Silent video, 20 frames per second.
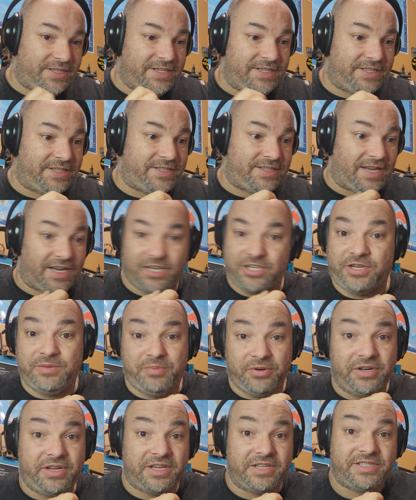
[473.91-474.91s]
it's actually
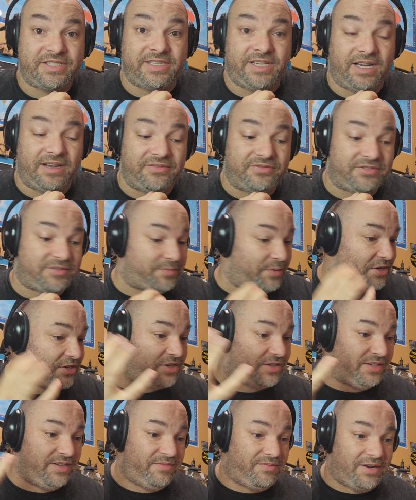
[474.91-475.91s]
pretty good stuff,
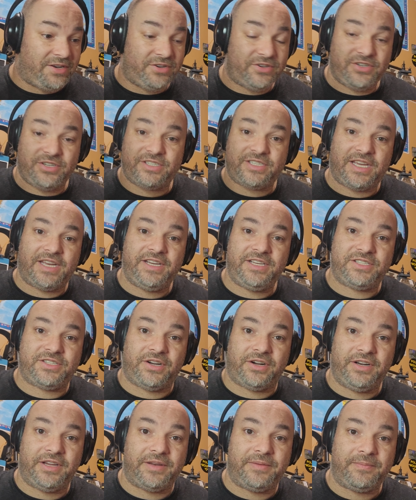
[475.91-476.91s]
especially when you're just getting
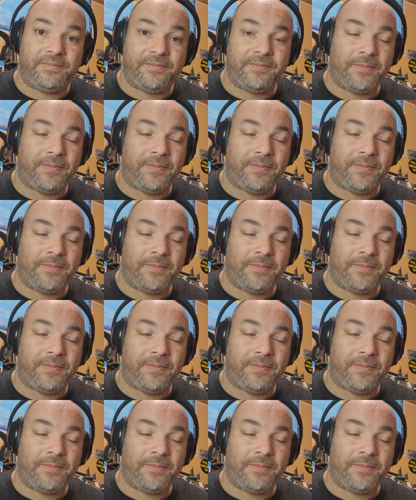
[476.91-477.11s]
started.